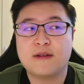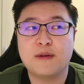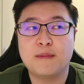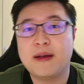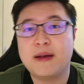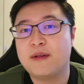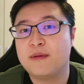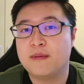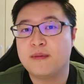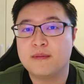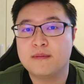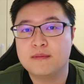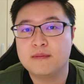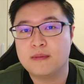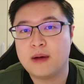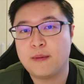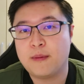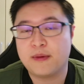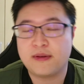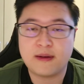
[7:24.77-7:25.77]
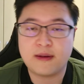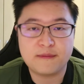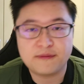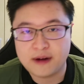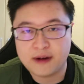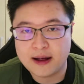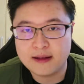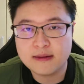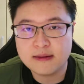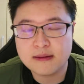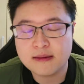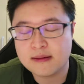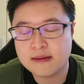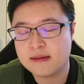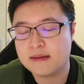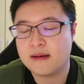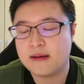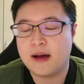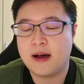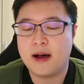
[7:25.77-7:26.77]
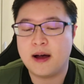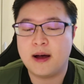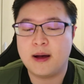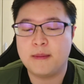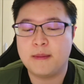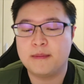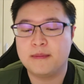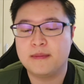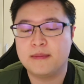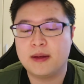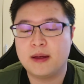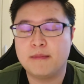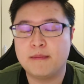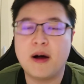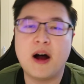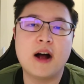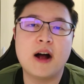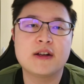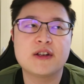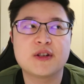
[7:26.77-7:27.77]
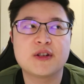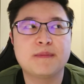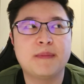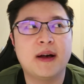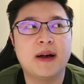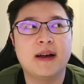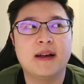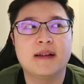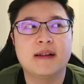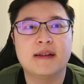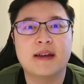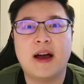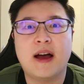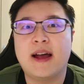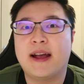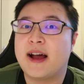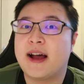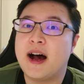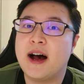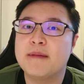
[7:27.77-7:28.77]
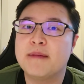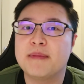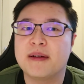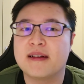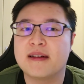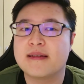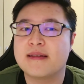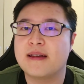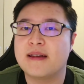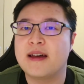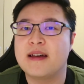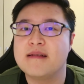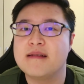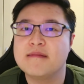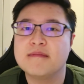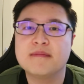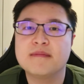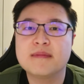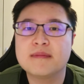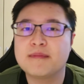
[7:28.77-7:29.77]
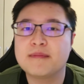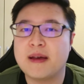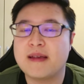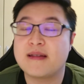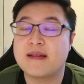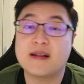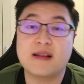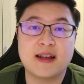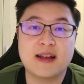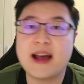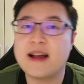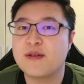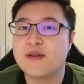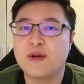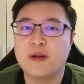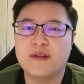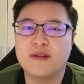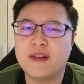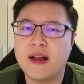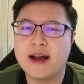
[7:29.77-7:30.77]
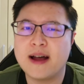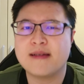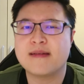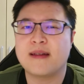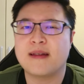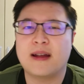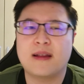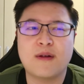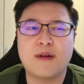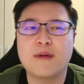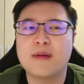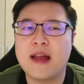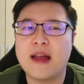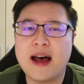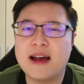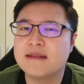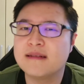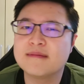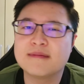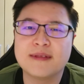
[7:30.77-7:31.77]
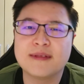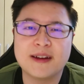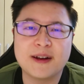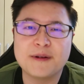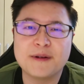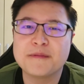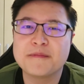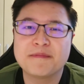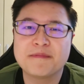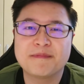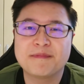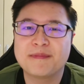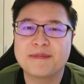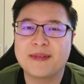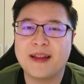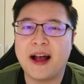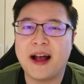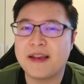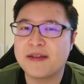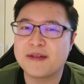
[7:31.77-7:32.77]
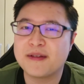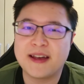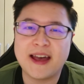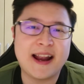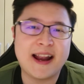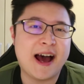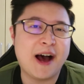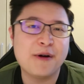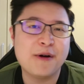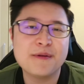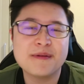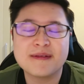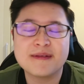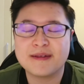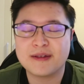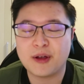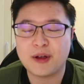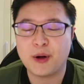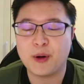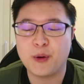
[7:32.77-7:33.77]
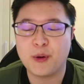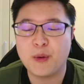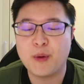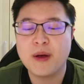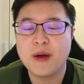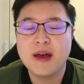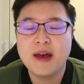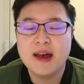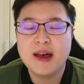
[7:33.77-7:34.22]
meet up with some friends in March, but now I can't because they basically cancel all the flights. They don't let, you know, us to get out. So